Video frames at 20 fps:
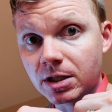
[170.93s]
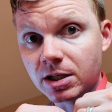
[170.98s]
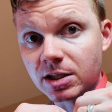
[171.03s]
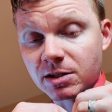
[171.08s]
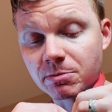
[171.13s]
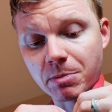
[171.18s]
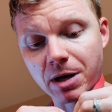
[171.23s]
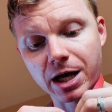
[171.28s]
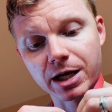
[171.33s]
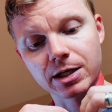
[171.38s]

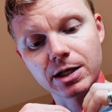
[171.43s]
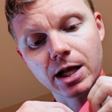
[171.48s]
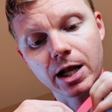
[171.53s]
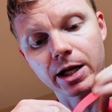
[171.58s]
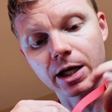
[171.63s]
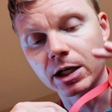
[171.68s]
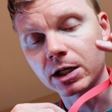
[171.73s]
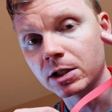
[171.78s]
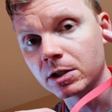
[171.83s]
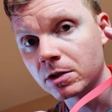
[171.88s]
is
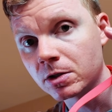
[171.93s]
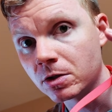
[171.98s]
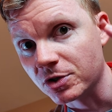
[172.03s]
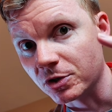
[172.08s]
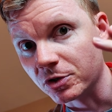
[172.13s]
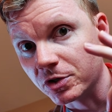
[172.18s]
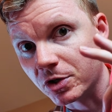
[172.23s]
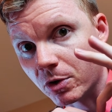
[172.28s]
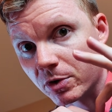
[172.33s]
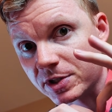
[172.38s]
magnetic,
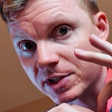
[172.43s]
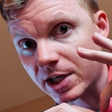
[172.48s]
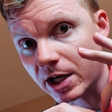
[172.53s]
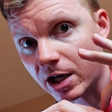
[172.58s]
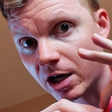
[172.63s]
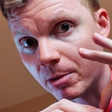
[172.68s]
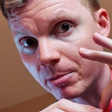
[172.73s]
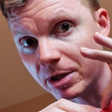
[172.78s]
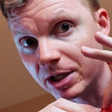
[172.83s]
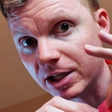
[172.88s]
so you'll notice it
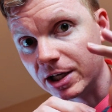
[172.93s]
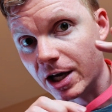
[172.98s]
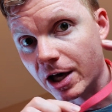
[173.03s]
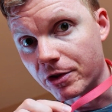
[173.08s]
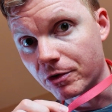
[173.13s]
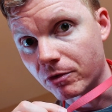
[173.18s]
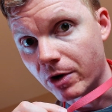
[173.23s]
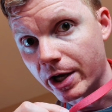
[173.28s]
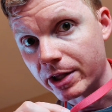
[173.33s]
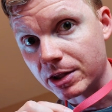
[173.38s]
coming
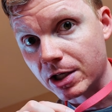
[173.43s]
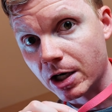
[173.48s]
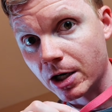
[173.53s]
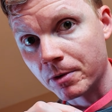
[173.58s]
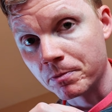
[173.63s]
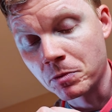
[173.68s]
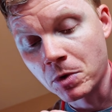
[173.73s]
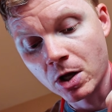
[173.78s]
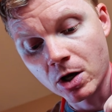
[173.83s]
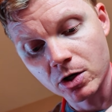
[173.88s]
together right
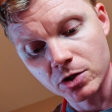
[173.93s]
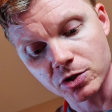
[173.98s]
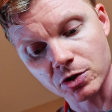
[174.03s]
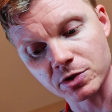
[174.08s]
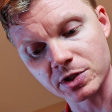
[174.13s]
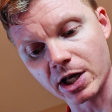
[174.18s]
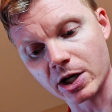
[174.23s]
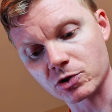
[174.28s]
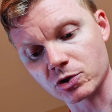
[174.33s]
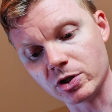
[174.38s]
there. So
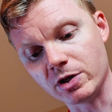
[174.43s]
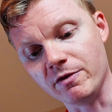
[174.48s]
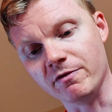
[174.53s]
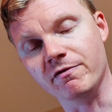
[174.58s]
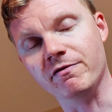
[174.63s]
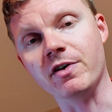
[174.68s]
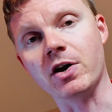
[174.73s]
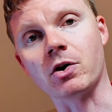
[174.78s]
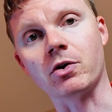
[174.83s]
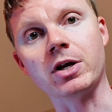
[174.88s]
it's actually
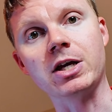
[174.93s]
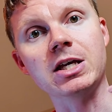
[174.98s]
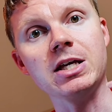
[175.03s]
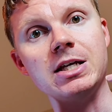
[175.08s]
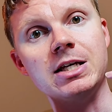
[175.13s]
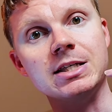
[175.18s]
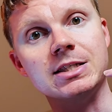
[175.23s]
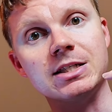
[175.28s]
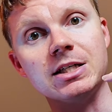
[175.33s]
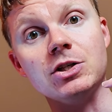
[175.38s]
very
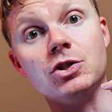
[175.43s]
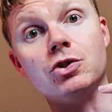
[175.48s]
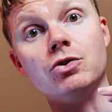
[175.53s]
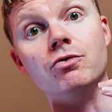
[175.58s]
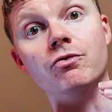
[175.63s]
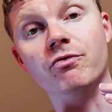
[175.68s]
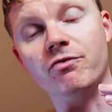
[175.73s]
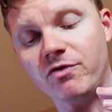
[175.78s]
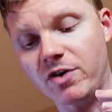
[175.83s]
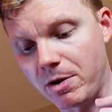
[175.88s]
easy
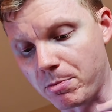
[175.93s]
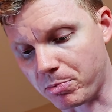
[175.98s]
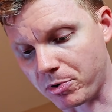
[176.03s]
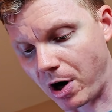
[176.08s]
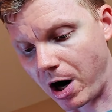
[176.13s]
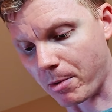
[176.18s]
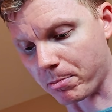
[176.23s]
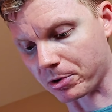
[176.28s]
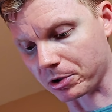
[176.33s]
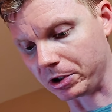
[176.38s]
to fit
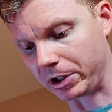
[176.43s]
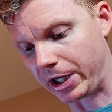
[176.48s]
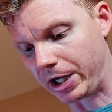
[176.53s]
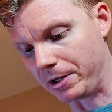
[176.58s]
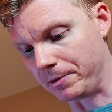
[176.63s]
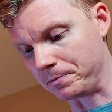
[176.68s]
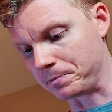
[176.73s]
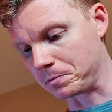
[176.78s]
properly.